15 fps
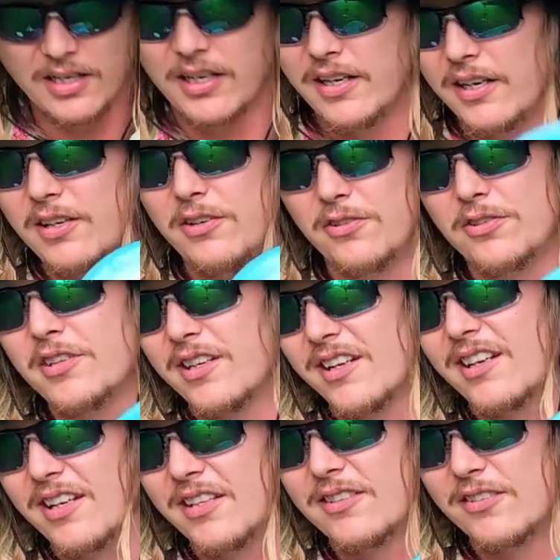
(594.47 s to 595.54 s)
and it usually
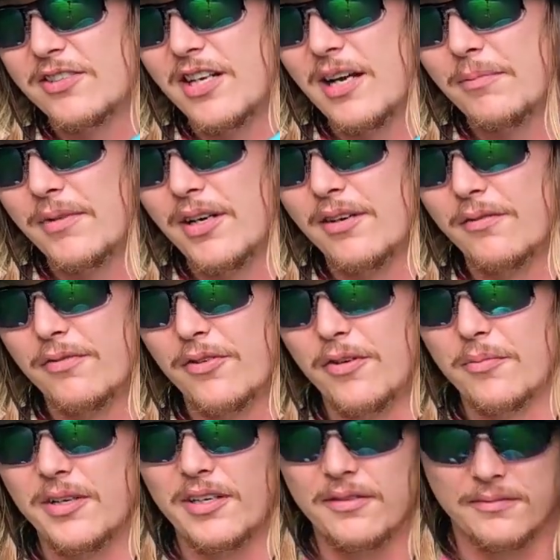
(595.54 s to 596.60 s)
can get the job done for
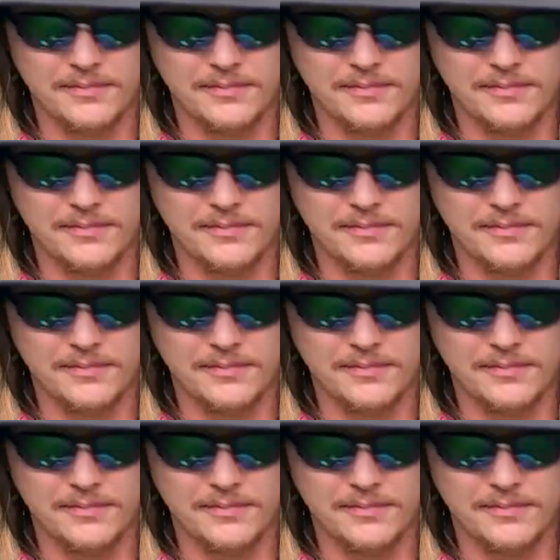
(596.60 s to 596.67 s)
me.